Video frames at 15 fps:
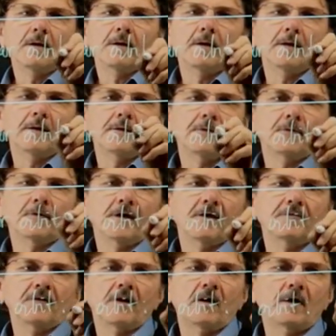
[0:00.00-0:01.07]
uh, you
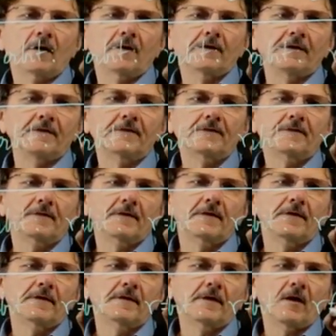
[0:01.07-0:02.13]
have r is
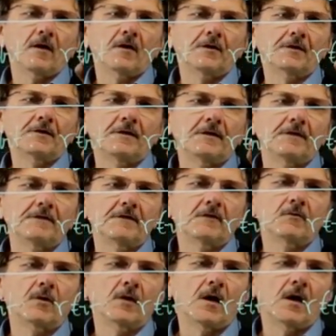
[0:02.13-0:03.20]
uh, t is
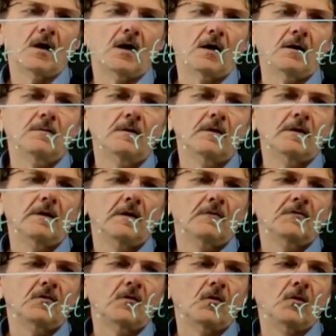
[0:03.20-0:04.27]
equal r
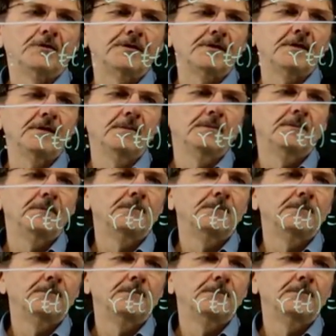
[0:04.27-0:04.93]
for all t.